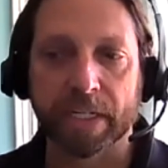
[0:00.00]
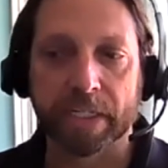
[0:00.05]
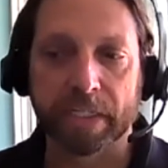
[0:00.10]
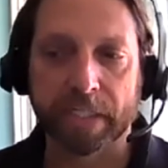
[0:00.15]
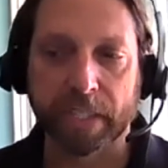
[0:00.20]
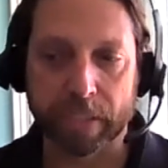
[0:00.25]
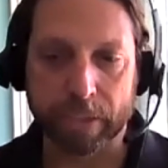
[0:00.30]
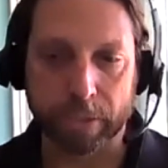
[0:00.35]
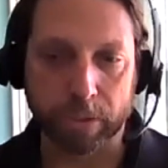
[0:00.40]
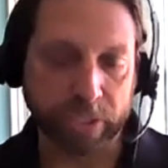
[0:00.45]

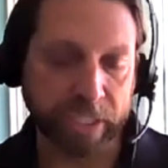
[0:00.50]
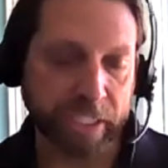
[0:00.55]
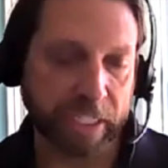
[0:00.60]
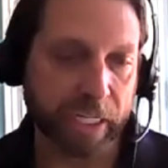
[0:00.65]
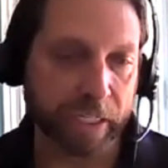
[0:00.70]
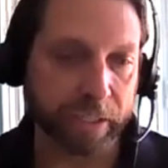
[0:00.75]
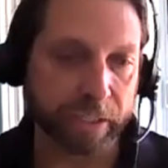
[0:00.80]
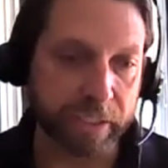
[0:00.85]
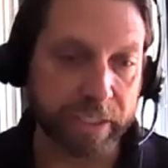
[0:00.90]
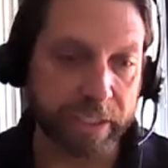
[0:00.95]
is looking
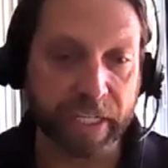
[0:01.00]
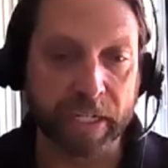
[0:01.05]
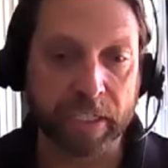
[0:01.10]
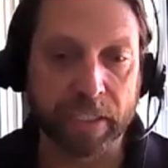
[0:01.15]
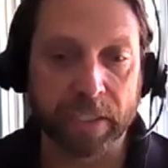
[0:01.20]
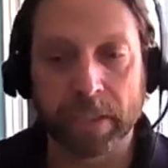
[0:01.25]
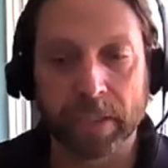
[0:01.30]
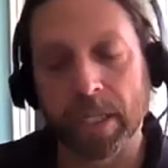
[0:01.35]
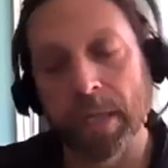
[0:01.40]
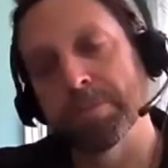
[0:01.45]
at the
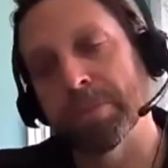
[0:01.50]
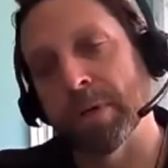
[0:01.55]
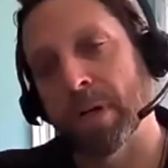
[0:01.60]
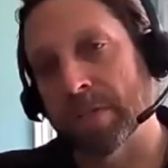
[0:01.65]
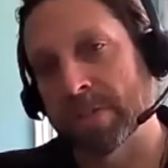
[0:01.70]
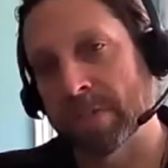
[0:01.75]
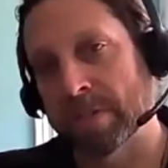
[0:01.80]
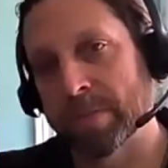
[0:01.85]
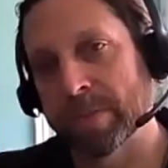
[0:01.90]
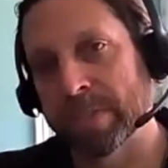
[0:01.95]
data, and
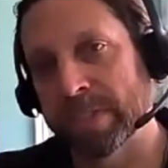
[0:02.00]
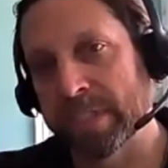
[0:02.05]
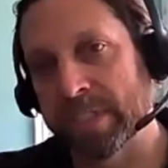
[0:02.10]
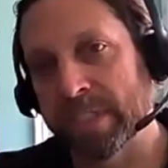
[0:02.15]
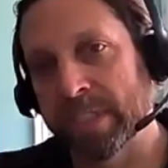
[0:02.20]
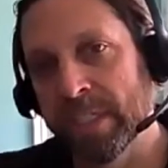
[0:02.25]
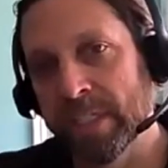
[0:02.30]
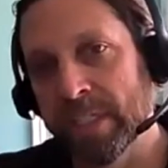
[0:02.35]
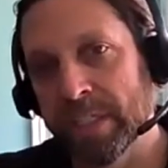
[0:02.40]
possibly